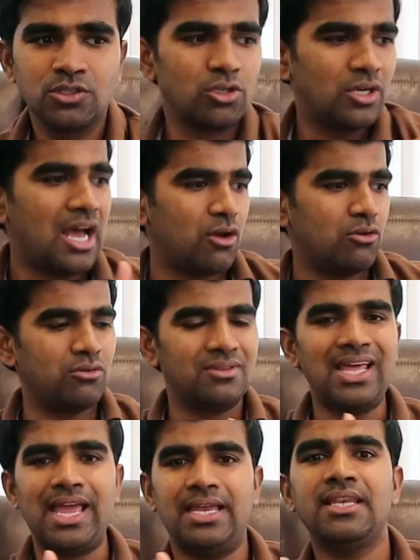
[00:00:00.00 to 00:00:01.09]
So now
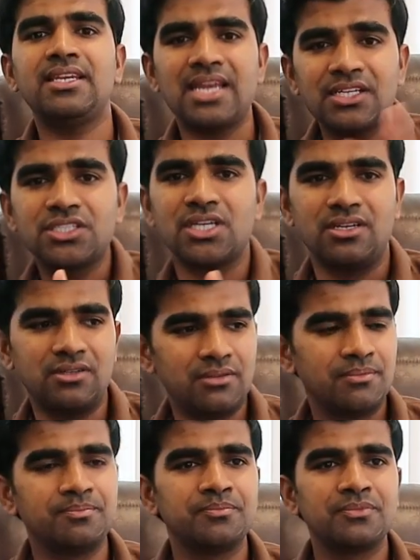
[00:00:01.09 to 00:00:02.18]
the intention
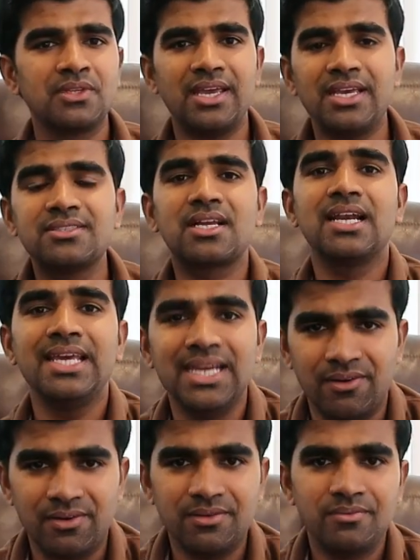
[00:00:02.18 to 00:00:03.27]
is clear.
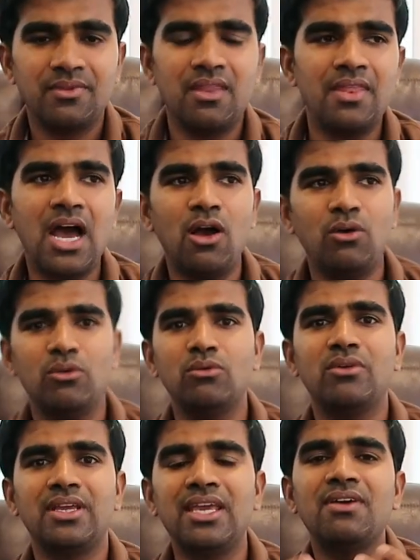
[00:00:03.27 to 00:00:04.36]
Now
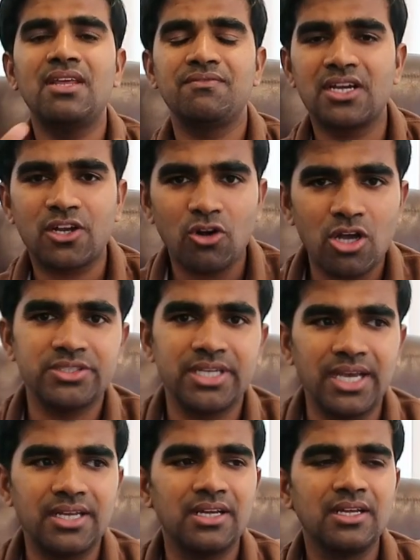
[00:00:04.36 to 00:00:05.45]
even if they cross
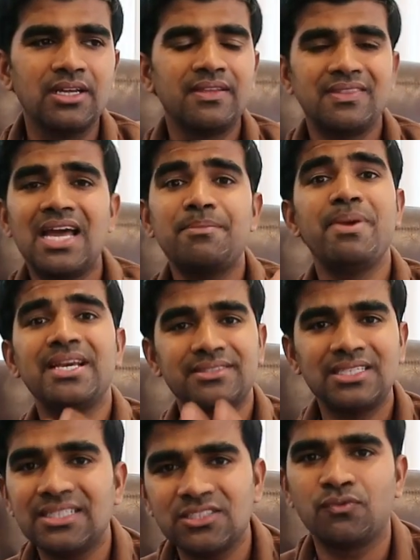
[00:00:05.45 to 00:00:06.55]
check, that makes
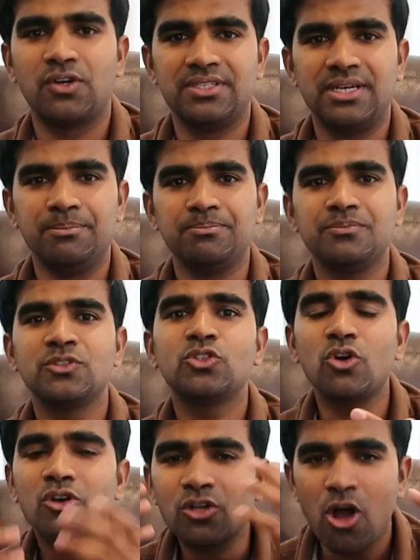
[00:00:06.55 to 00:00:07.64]
sense for them. So
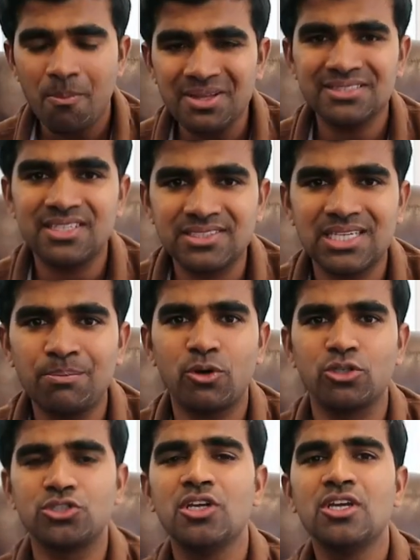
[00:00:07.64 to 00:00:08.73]
common sense
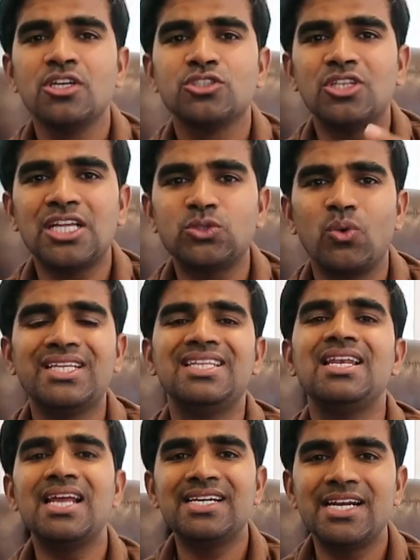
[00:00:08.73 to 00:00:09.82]
approach. So that's why they
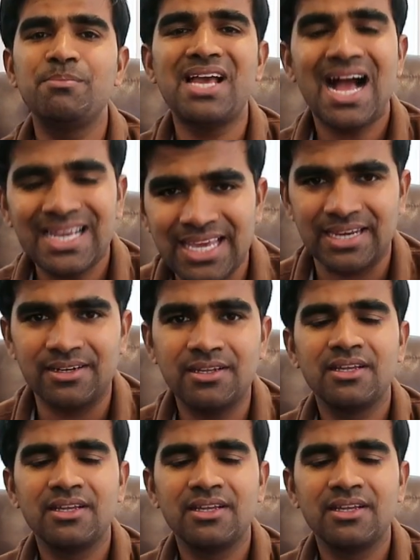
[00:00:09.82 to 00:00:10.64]
lended me again.